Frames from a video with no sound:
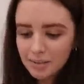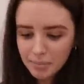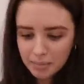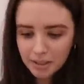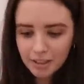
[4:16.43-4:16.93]

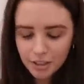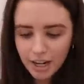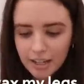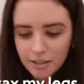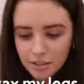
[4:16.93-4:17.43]
but I'm gonna
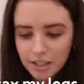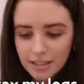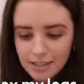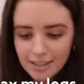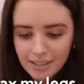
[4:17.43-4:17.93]
try to do
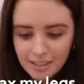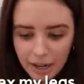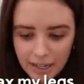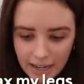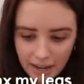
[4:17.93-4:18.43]
this
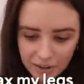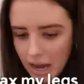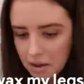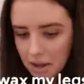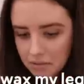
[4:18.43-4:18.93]
right now.
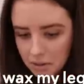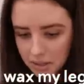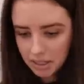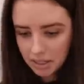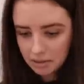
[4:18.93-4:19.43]
I have no
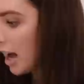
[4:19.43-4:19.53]
idea.